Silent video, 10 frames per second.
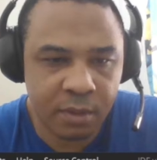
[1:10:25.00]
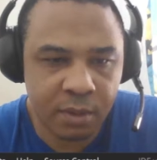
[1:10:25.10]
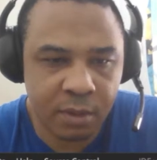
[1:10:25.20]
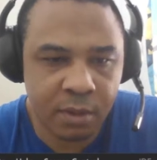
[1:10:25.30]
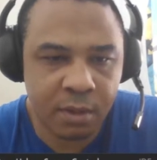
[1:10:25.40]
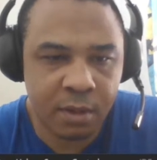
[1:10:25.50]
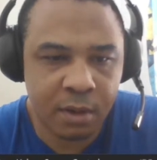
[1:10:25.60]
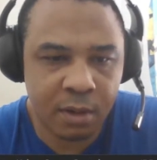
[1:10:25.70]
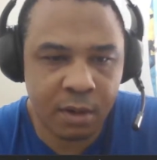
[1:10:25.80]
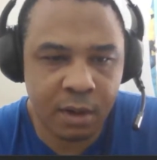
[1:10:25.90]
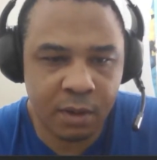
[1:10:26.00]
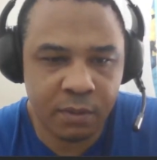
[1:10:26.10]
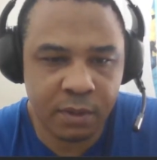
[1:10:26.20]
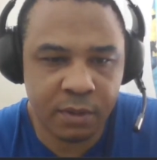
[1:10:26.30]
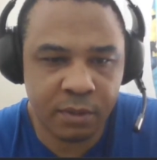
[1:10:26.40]
or
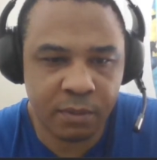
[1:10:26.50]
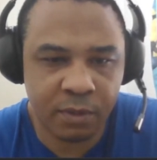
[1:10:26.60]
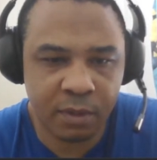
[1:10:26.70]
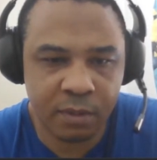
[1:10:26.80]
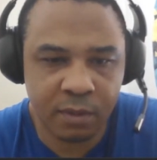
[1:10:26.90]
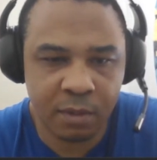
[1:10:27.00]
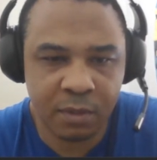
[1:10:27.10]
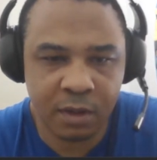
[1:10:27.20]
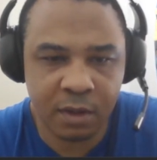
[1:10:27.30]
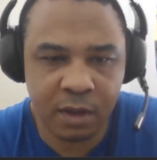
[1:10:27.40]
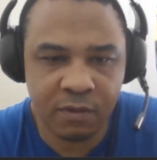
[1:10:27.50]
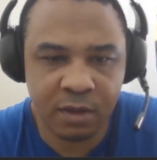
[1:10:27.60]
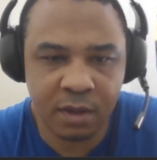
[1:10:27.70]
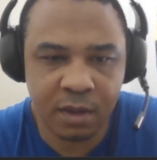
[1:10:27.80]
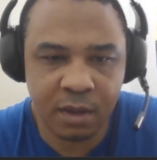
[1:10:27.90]
equals if
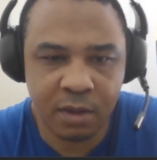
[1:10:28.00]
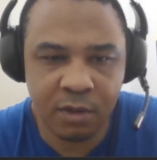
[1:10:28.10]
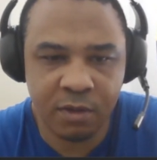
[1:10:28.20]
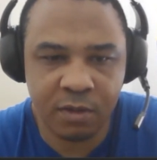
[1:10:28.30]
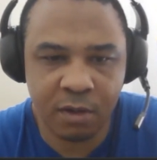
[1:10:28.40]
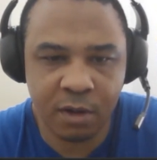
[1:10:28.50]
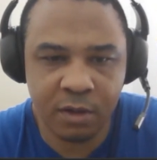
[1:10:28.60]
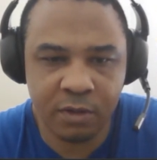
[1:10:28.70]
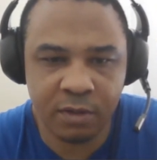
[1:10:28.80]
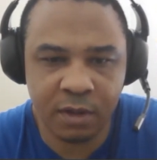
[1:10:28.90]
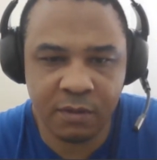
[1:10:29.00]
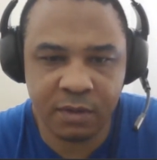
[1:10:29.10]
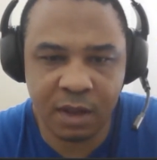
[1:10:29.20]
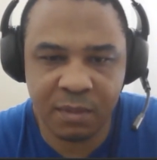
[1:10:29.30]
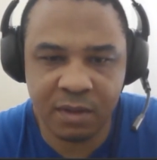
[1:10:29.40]
the are using if
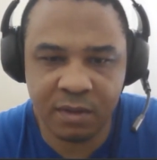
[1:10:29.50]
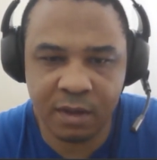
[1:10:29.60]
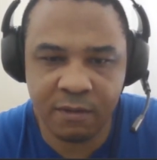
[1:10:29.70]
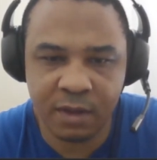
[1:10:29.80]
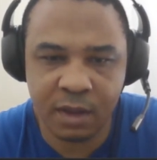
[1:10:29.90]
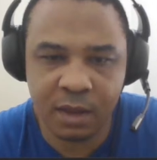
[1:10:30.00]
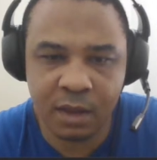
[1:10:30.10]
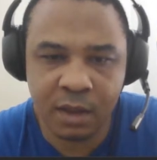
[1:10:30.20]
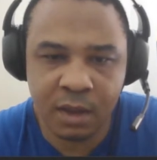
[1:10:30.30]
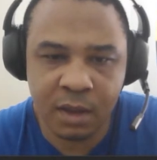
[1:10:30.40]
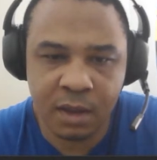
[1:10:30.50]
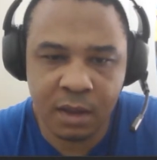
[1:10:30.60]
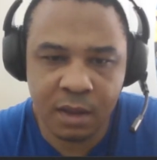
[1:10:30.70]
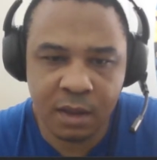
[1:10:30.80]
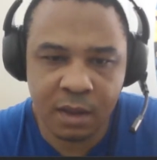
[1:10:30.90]
statements if a
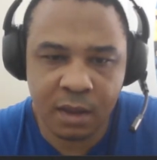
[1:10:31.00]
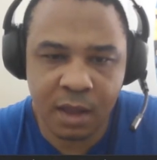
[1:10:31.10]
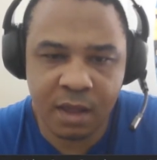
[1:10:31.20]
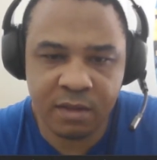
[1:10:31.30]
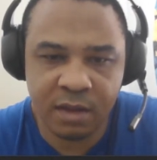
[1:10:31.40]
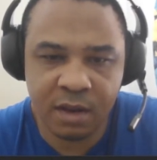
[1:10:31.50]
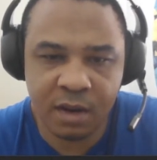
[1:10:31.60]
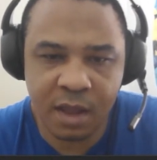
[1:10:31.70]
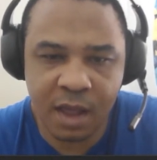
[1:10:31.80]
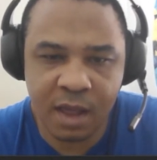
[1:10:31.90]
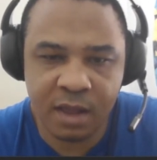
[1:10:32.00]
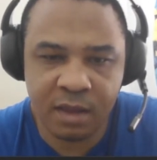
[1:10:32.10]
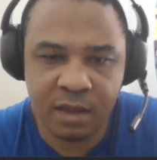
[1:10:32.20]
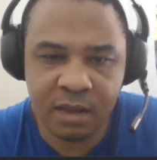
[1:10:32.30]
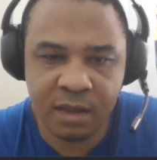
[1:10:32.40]
as in
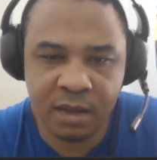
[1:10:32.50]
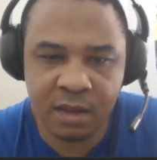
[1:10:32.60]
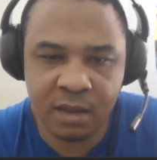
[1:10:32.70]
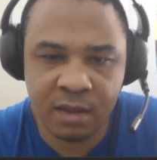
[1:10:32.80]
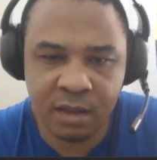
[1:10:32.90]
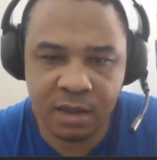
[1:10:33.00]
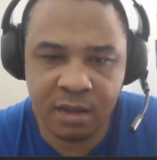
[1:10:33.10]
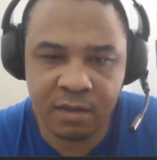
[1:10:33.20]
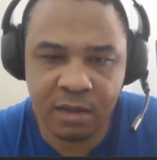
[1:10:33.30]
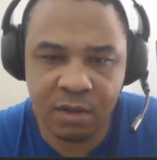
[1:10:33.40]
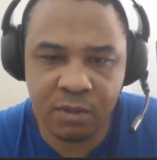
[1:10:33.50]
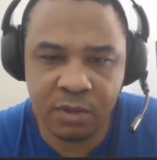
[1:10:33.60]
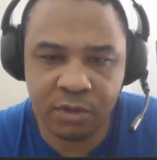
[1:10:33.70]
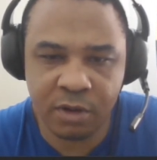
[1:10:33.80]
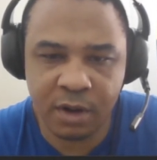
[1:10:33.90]
is
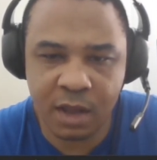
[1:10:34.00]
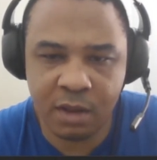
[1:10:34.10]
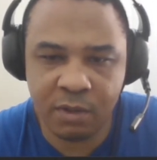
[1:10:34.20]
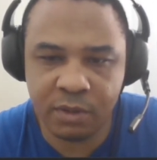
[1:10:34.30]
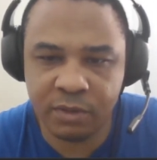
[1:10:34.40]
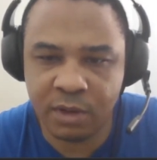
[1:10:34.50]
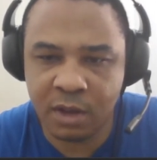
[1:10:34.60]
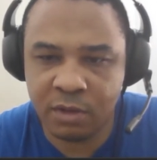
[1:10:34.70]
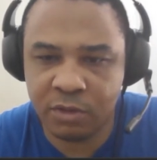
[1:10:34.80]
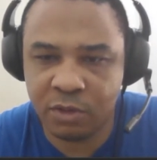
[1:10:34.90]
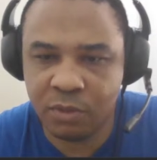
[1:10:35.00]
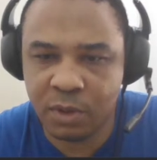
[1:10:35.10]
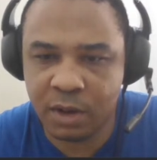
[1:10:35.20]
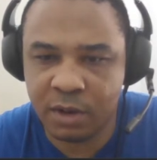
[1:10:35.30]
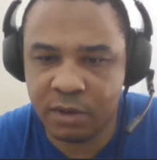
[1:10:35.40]
equals or not equals two
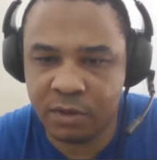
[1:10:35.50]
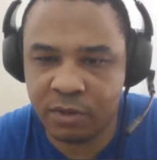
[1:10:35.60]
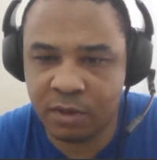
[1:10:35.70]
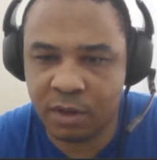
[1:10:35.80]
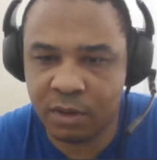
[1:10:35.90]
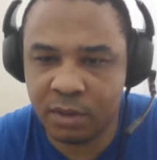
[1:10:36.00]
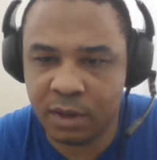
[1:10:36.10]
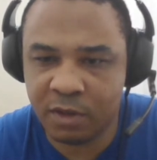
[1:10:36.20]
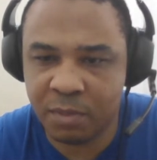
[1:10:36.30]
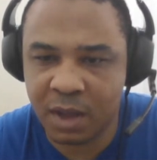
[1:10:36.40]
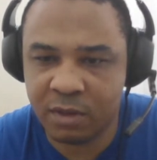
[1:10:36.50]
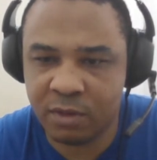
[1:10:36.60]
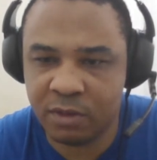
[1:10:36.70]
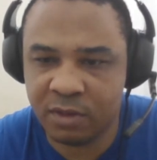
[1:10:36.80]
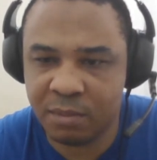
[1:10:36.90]
words so expect
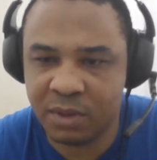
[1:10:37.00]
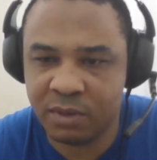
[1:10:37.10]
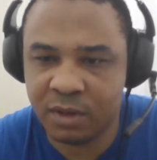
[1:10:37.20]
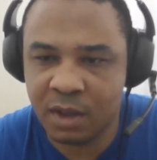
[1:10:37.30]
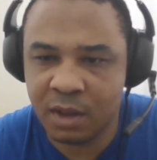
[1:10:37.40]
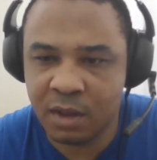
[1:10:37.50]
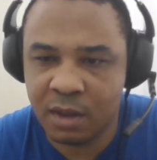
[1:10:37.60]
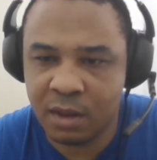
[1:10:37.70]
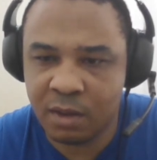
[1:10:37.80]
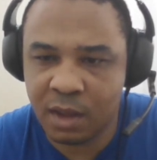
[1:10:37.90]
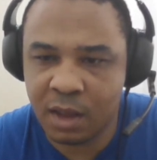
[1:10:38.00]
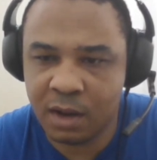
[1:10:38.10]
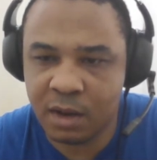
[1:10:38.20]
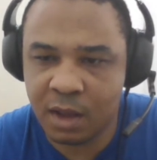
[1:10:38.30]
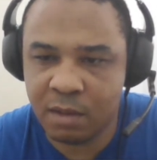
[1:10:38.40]
two symbols
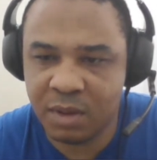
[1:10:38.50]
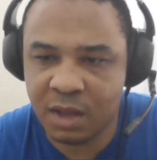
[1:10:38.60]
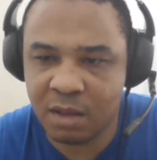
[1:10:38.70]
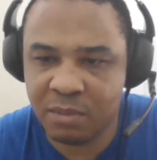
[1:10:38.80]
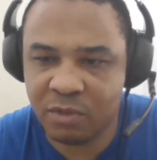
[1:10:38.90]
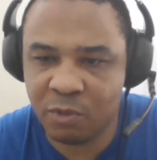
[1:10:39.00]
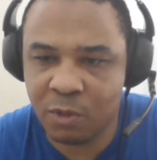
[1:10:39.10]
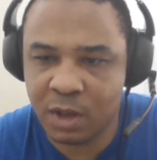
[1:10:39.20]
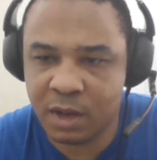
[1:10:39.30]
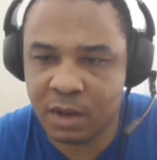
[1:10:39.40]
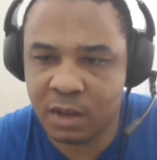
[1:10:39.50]
and done becomes one